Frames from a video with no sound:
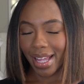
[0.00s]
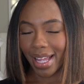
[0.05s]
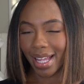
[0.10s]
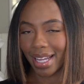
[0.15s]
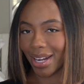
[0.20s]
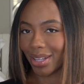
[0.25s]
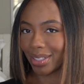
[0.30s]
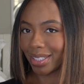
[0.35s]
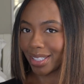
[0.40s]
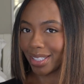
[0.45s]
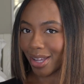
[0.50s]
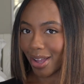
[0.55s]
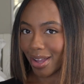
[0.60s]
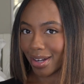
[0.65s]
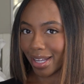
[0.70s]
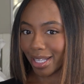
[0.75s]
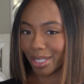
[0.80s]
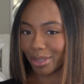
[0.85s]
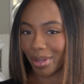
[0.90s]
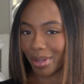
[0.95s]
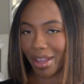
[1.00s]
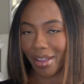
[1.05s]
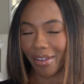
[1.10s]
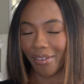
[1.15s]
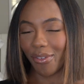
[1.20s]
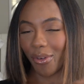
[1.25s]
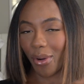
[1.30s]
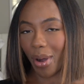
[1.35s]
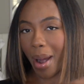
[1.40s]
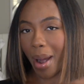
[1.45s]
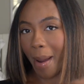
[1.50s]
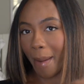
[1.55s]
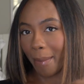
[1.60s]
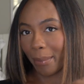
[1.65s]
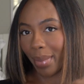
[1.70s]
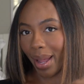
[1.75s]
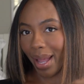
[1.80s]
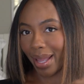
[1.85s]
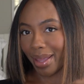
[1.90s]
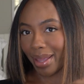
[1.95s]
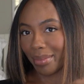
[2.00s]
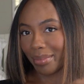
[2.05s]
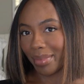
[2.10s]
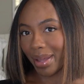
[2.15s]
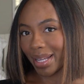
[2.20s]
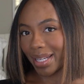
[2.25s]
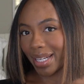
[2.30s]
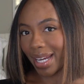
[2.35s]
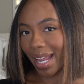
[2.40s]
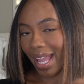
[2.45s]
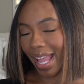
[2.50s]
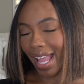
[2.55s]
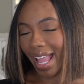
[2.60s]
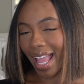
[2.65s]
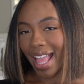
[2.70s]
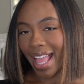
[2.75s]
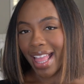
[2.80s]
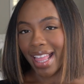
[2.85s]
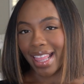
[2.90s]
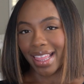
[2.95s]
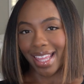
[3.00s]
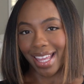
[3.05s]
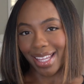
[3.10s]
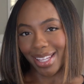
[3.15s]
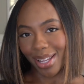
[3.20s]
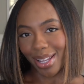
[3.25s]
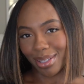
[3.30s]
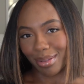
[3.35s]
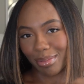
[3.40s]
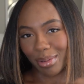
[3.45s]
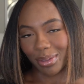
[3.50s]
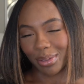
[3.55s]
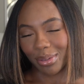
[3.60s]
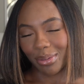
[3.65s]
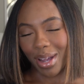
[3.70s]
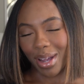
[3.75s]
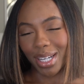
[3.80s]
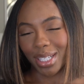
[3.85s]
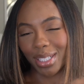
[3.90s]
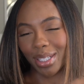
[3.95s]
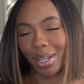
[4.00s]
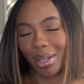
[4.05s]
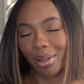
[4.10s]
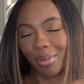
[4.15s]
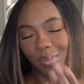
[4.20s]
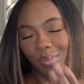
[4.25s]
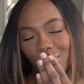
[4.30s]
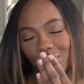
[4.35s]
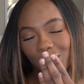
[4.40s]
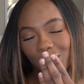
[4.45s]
And I'll see y'all next week for Amaiya Monday. Thank y'all so much for watching.